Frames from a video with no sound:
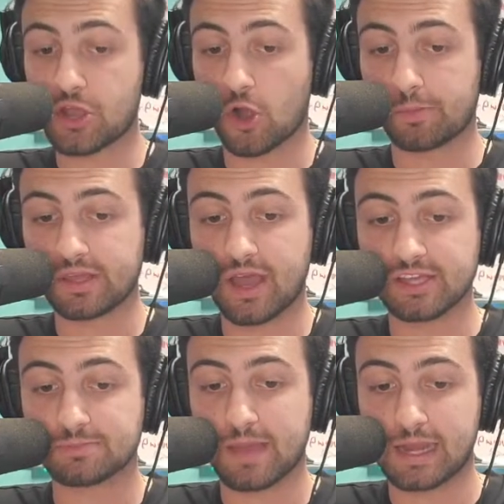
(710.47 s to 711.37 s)

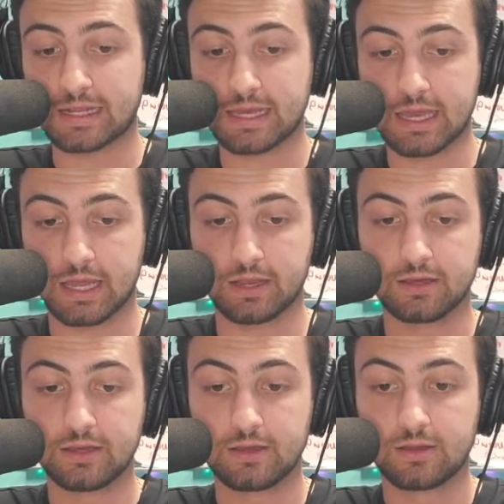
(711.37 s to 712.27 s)
RBIs batted in,
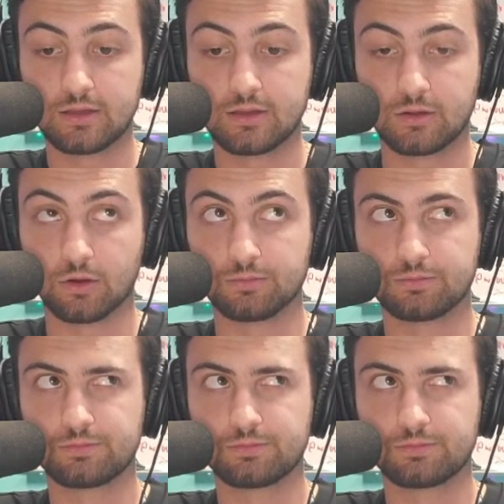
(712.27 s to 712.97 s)
or